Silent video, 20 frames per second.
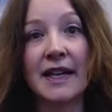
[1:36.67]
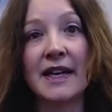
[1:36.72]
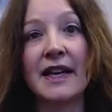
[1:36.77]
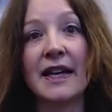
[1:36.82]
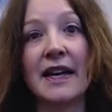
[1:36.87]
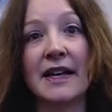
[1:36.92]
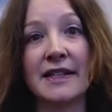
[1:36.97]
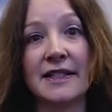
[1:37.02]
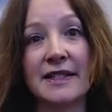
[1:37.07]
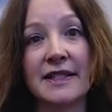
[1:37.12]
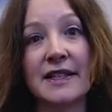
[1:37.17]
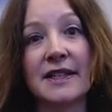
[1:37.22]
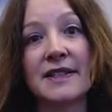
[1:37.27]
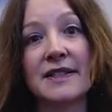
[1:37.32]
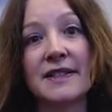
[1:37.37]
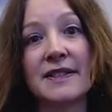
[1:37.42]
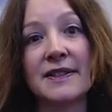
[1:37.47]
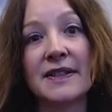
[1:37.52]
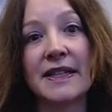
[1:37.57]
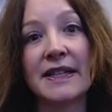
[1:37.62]
And is it
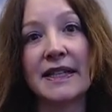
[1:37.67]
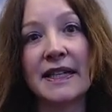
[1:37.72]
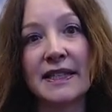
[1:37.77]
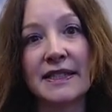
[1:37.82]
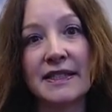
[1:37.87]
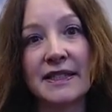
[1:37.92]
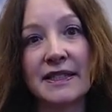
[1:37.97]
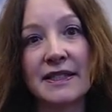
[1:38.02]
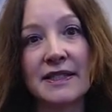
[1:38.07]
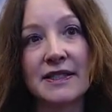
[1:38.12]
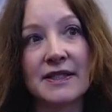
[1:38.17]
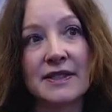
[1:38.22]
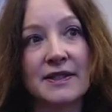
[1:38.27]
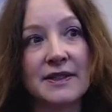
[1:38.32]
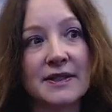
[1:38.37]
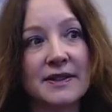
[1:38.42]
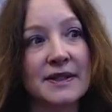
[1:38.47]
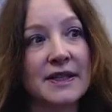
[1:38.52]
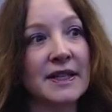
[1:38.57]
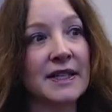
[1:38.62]
also connected
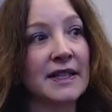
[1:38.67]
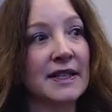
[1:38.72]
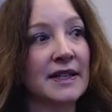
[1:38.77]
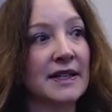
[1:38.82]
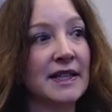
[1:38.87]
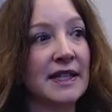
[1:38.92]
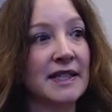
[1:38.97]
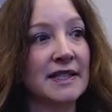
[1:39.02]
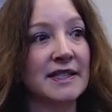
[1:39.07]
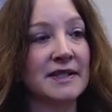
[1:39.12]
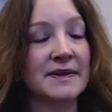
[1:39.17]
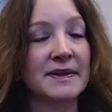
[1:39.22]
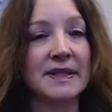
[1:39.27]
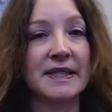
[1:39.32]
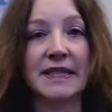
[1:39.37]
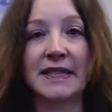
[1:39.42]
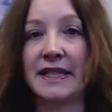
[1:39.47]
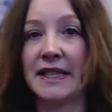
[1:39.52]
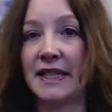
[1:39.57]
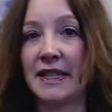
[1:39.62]
to the actual
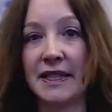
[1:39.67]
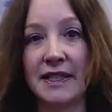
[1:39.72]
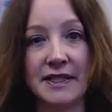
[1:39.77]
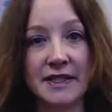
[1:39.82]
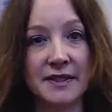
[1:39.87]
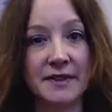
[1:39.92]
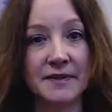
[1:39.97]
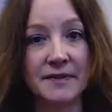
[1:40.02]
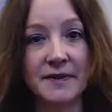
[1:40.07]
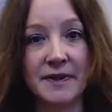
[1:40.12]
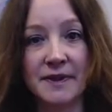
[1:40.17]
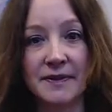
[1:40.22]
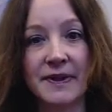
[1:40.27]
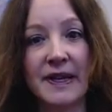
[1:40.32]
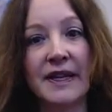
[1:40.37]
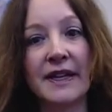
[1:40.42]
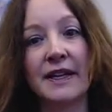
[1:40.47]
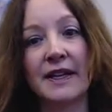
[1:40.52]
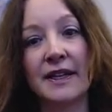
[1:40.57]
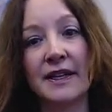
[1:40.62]
occasion for writing?